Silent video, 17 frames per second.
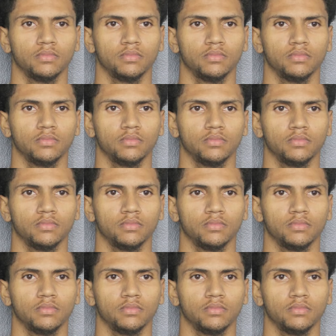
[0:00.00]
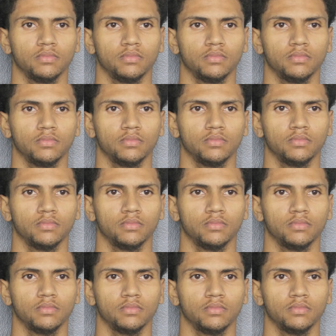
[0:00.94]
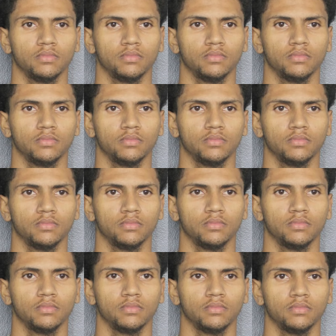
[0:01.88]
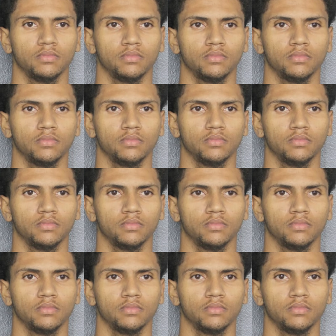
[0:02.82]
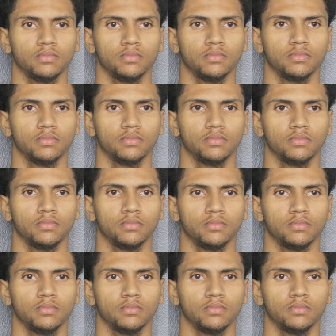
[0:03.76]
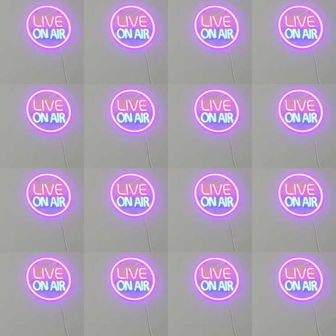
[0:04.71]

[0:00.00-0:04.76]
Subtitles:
The person shown says nothing.